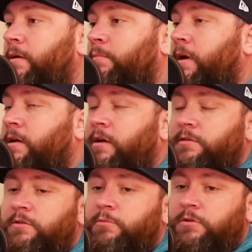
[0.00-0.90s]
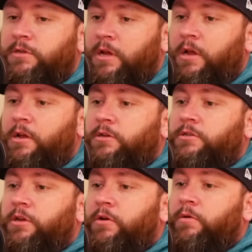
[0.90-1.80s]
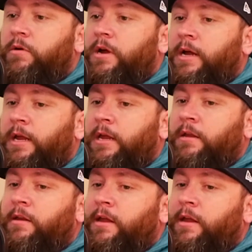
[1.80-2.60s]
my customers. So I get it.